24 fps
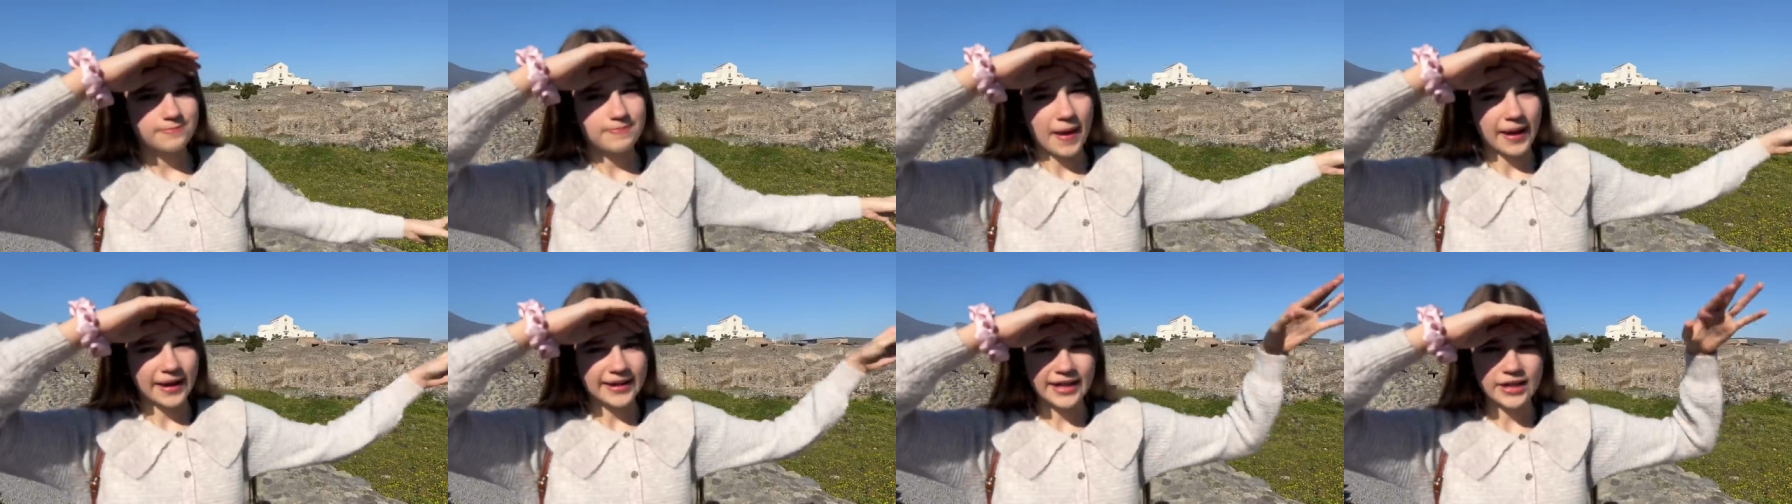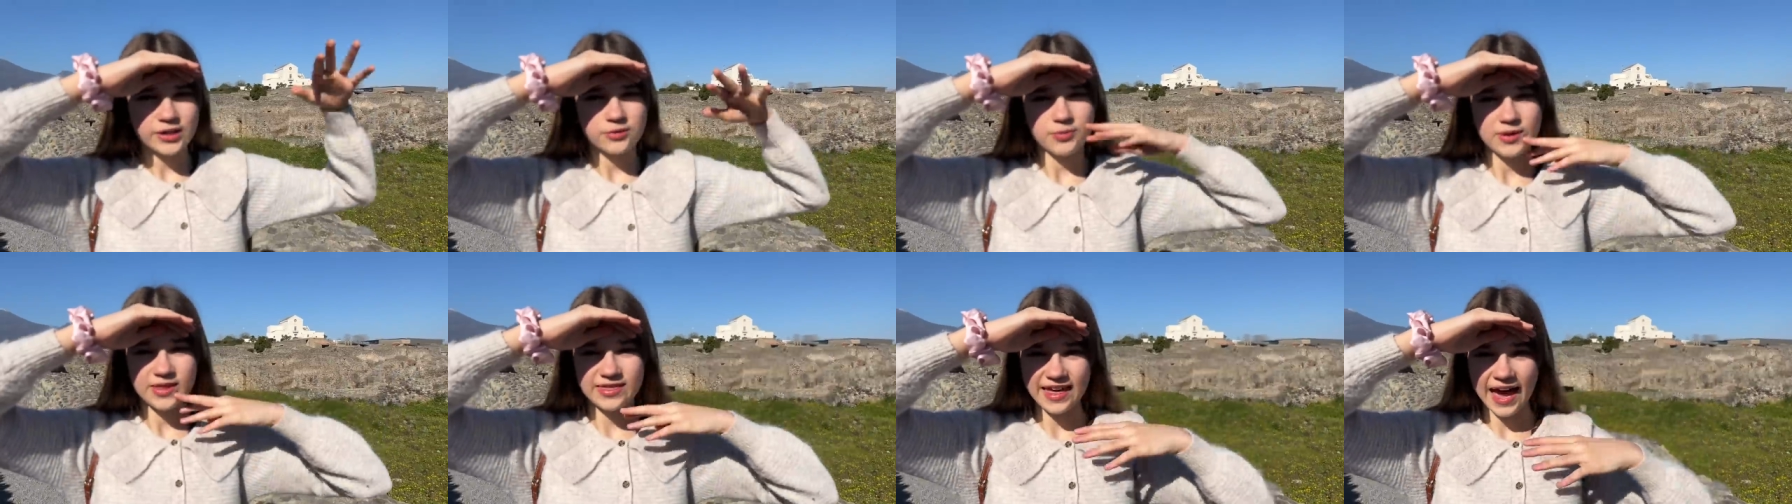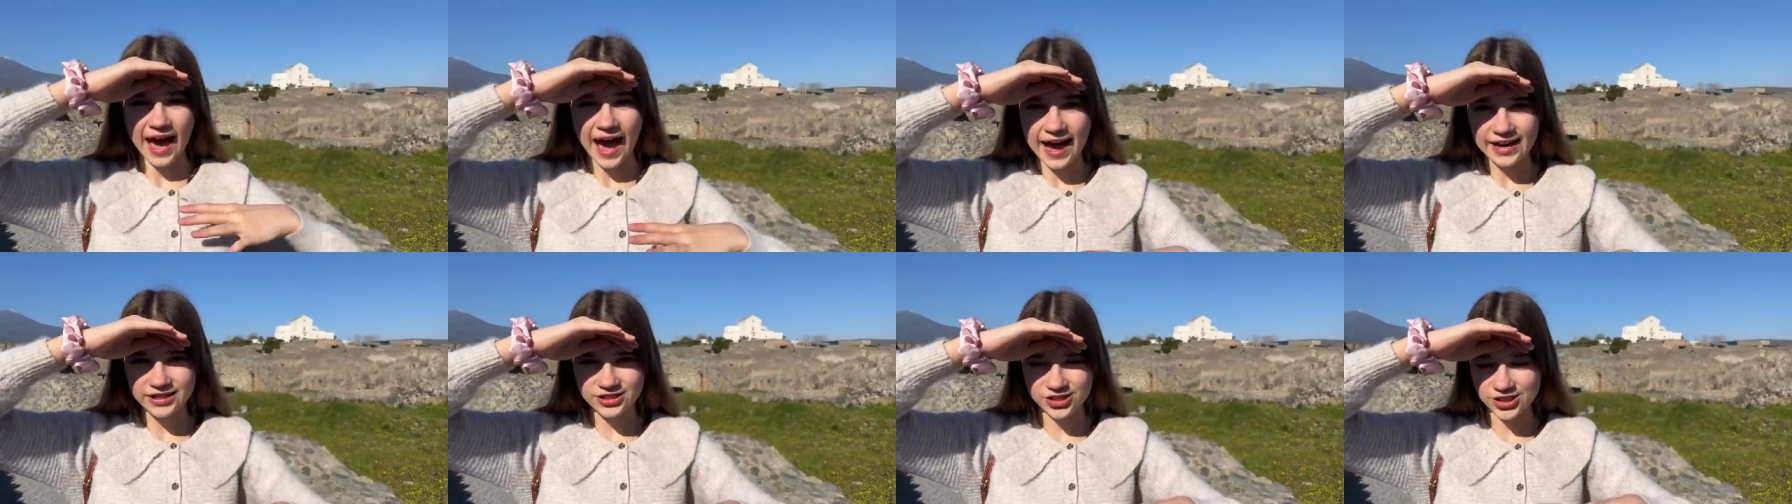buried with
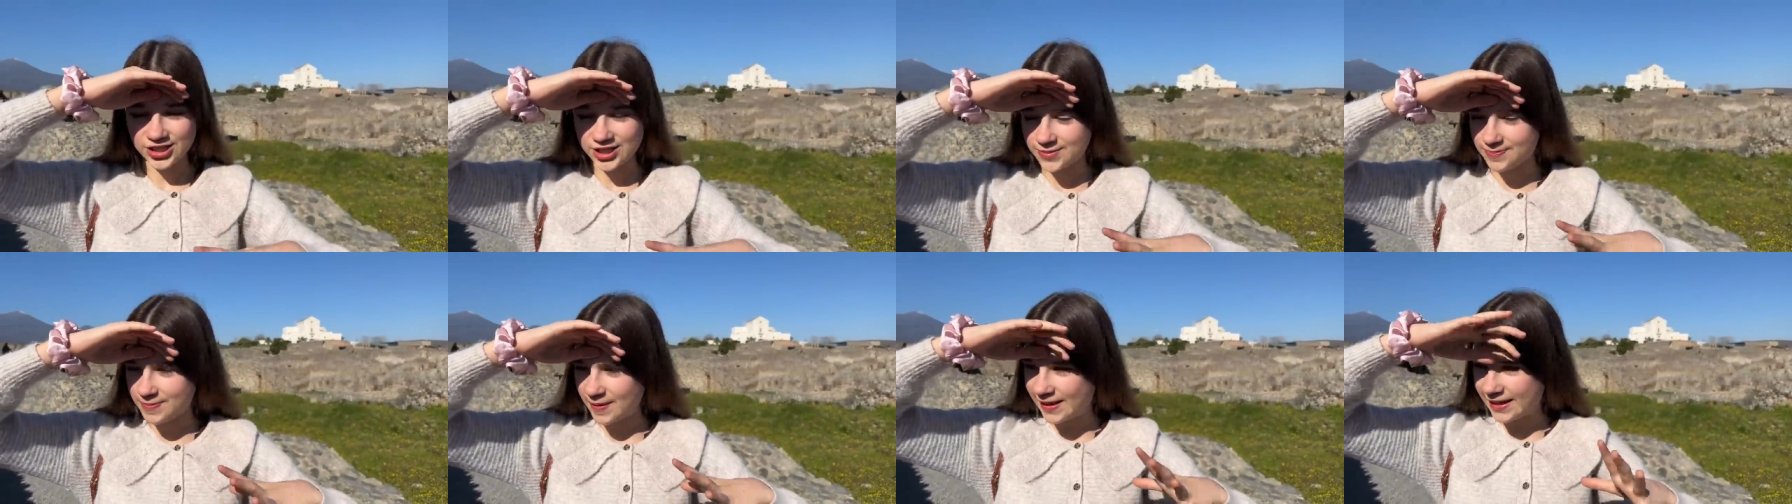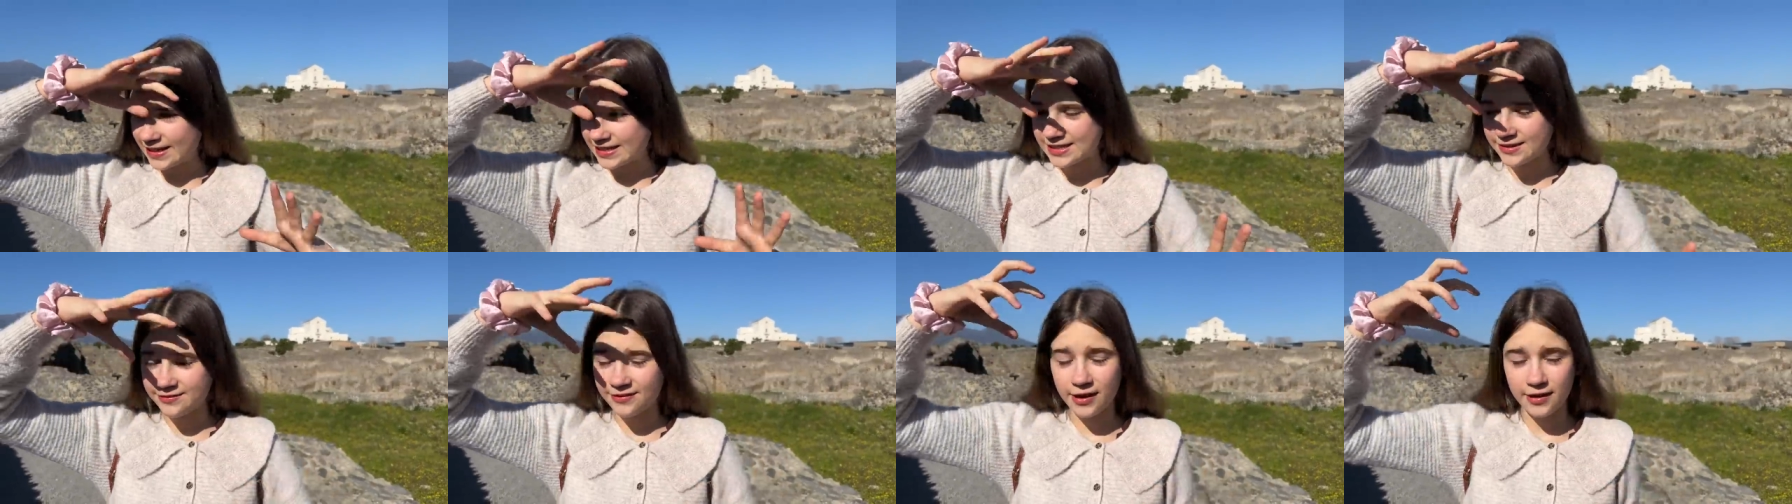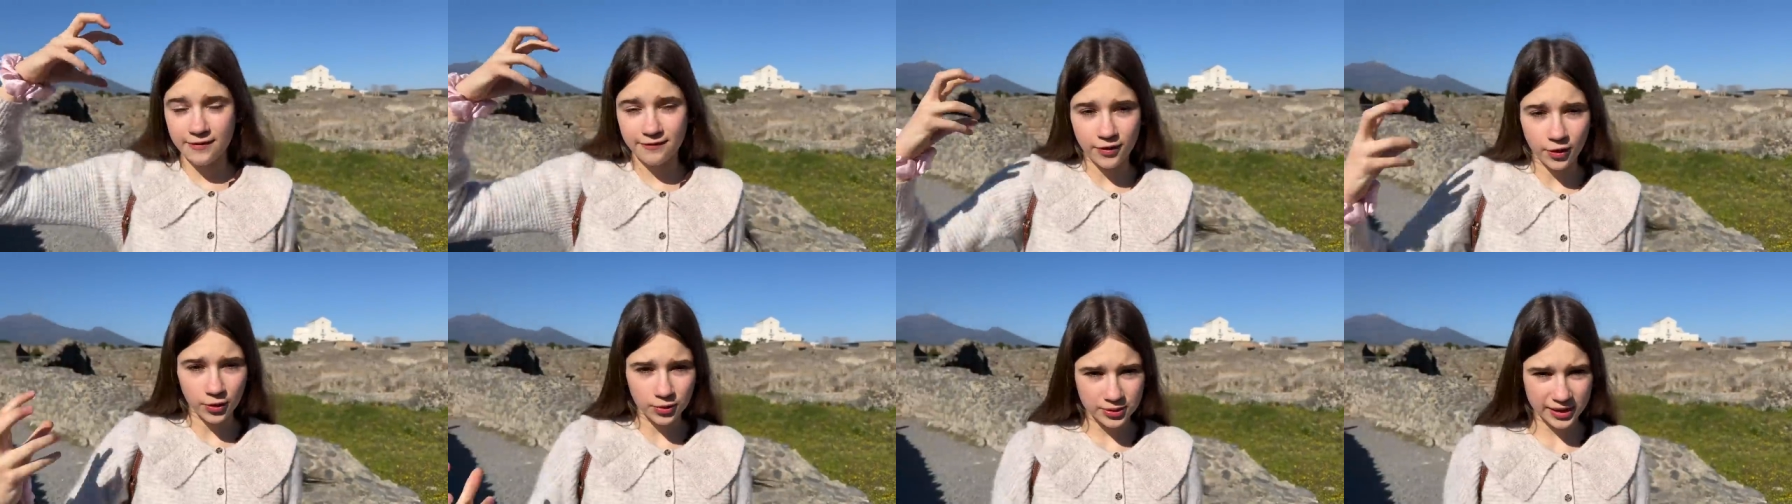ashes because of a
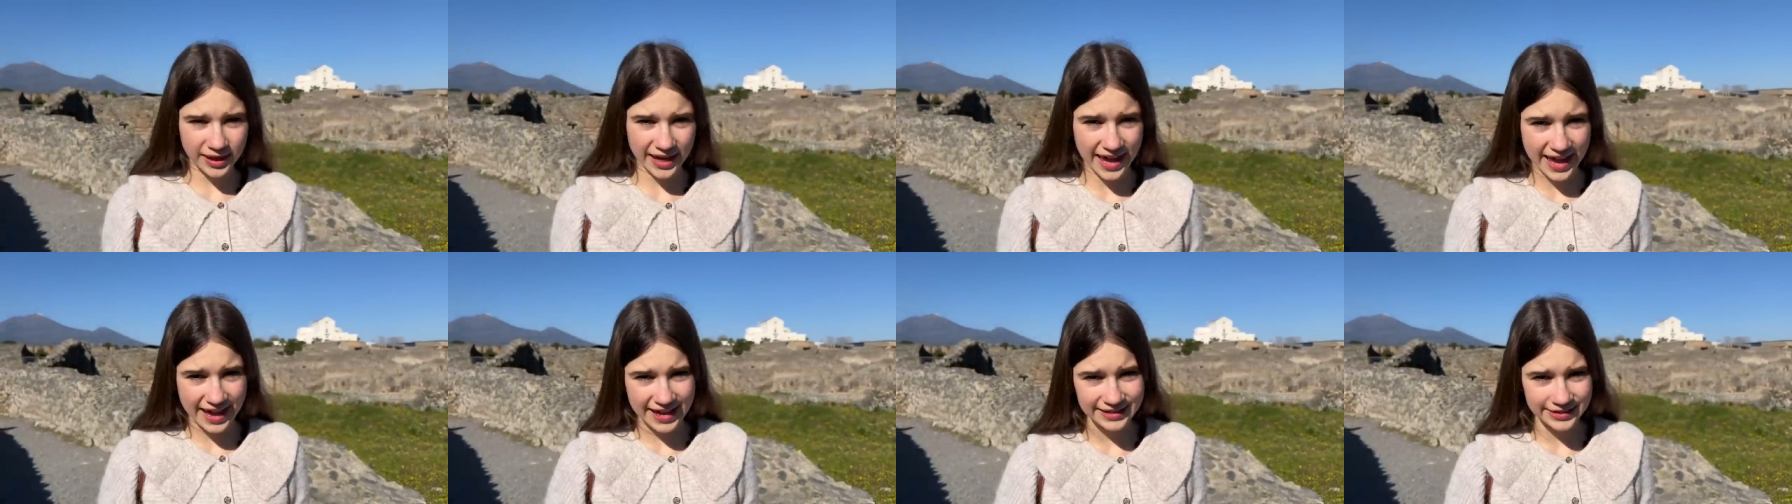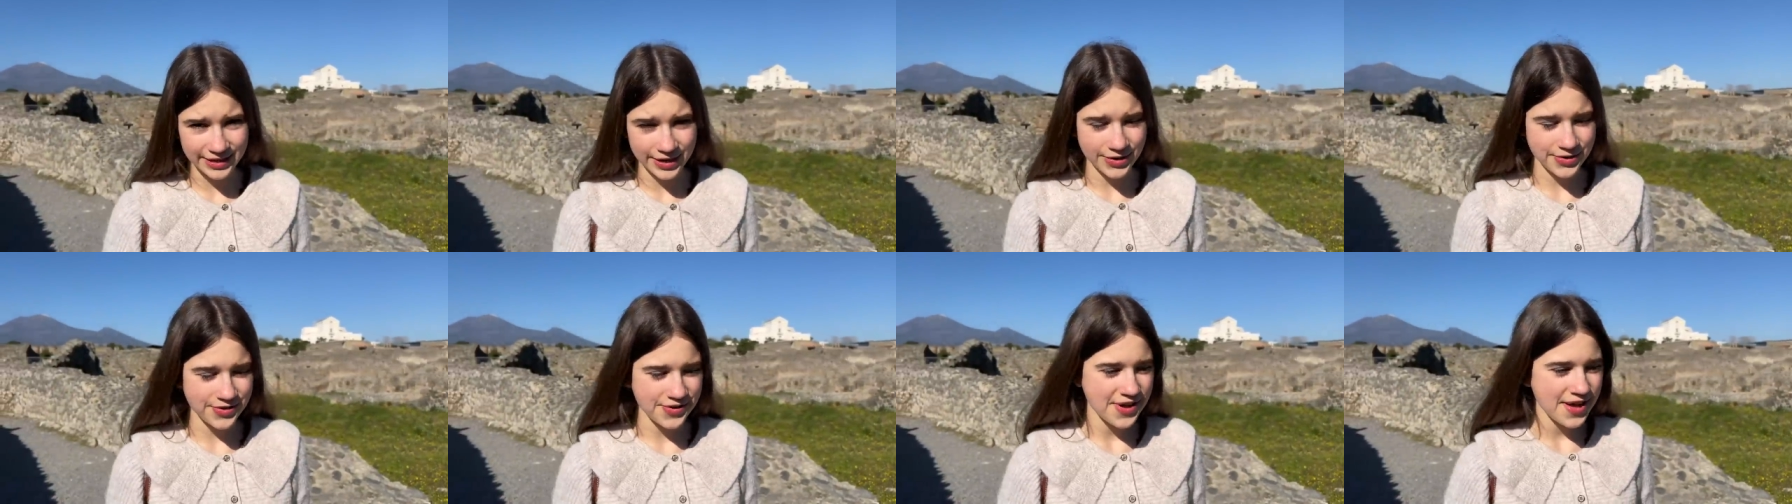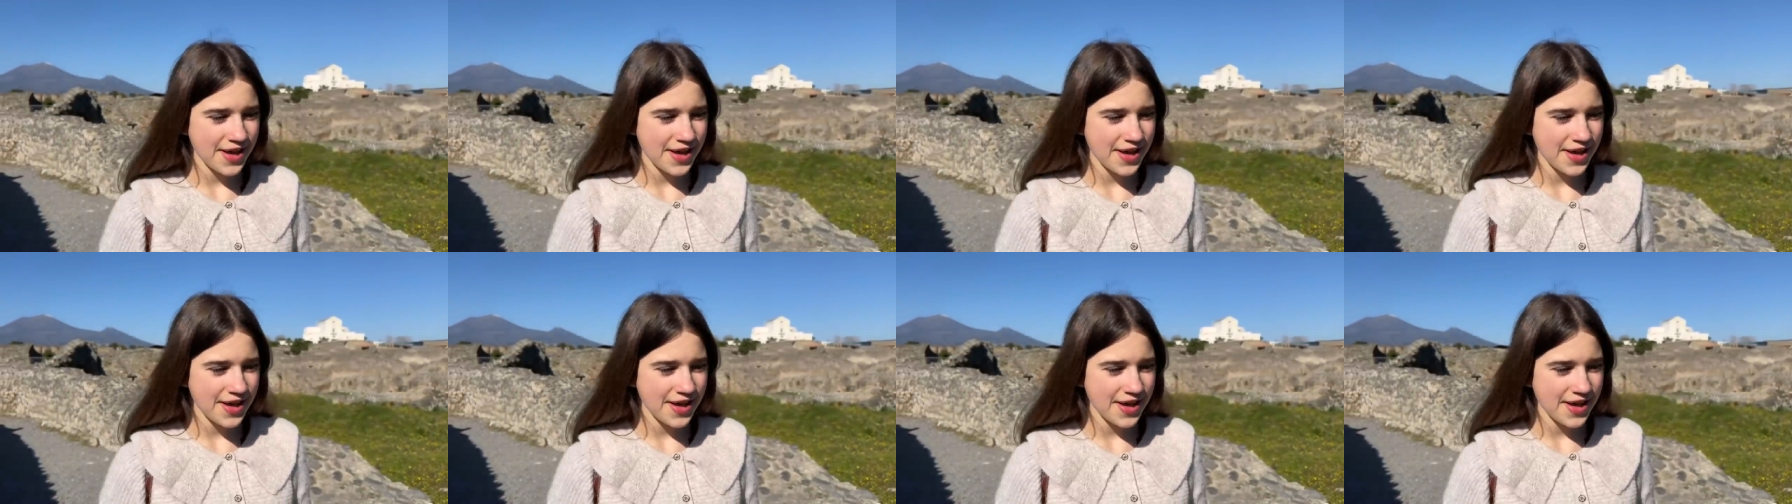volcano,